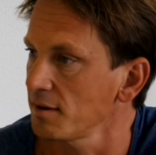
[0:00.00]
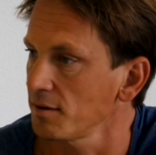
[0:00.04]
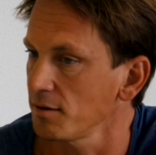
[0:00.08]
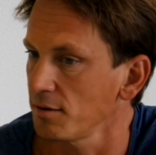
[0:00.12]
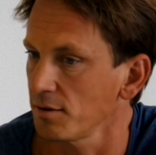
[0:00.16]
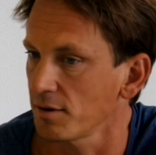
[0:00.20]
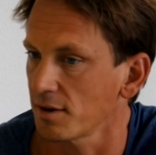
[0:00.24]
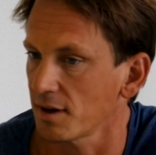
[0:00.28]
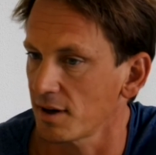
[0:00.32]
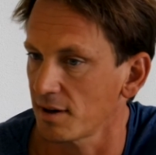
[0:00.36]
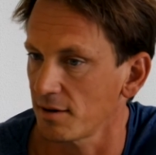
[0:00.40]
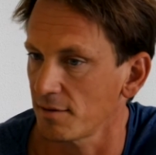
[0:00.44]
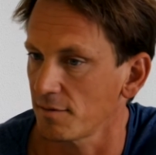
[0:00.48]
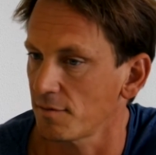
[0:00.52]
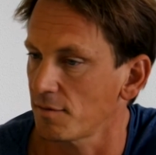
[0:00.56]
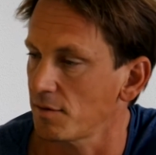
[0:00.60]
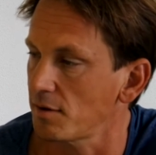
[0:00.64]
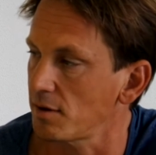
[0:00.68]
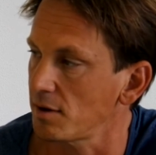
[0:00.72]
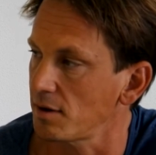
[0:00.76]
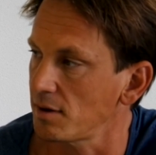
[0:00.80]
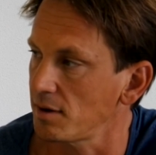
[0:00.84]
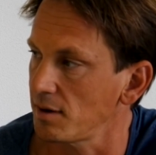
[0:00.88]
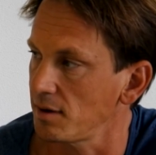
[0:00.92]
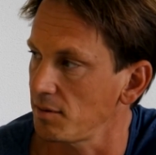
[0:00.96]
You kind of
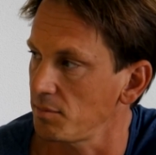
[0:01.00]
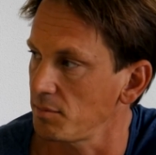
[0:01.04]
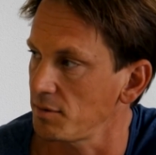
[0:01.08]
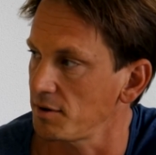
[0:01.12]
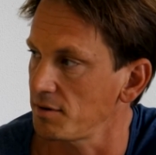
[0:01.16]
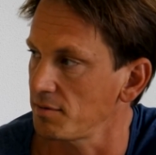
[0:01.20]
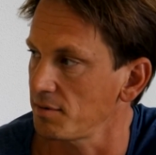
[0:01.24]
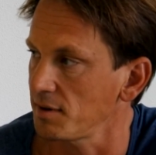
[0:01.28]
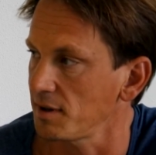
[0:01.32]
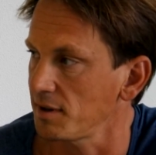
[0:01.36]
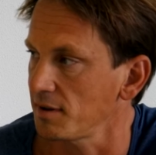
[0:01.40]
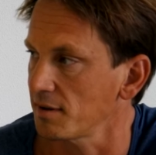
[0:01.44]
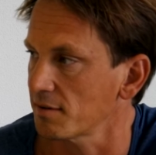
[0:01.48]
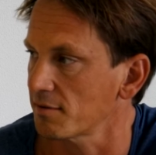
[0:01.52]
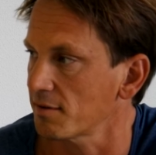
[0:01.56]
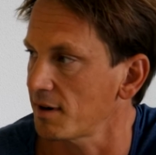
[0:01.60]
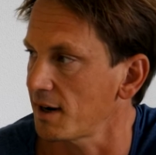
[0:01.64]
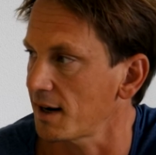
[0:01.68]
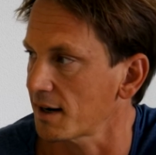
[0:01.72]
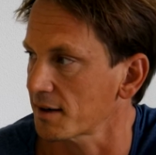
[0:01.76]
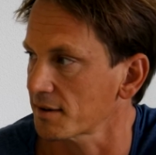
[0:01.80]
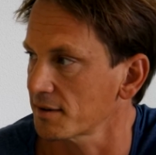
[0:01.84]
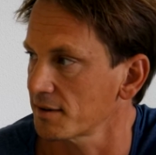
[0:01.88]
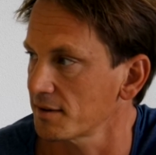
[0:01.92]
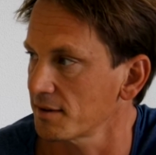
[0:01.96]
fall in between the
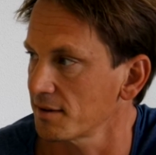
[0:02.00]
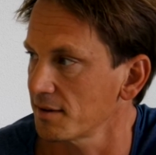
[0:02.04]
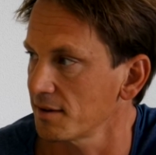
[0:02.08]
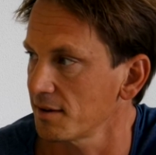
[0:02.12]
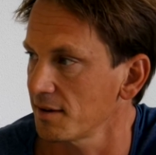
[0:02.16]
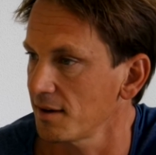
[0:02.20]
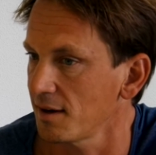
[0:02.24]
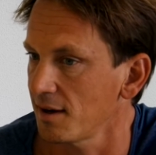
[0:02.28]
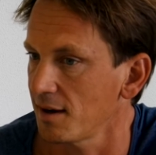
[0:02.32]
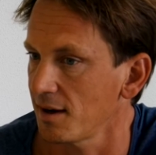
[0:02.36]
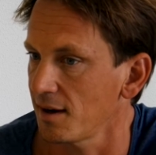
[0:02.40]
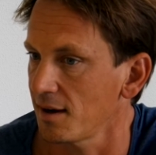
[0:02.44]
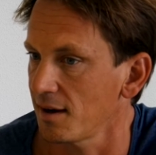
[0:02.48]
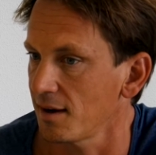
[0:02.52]
cracks.